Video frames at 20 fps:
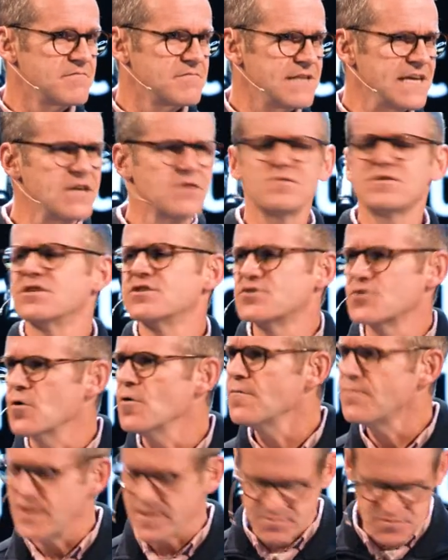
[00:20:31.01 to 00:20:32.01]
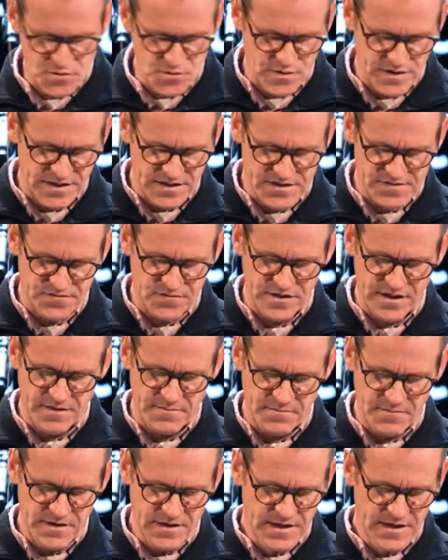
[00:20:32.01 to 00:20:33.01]
They don't deserve him doing this for
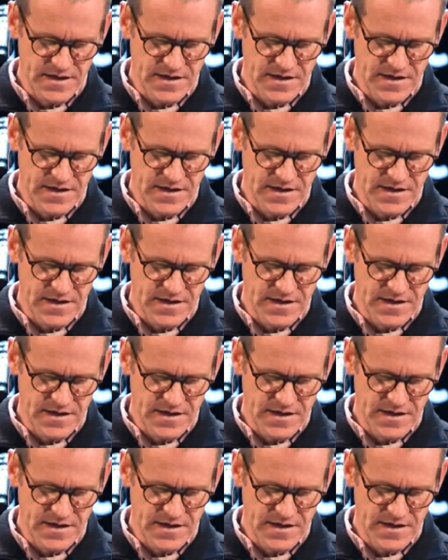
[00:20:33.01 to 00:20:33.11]
them.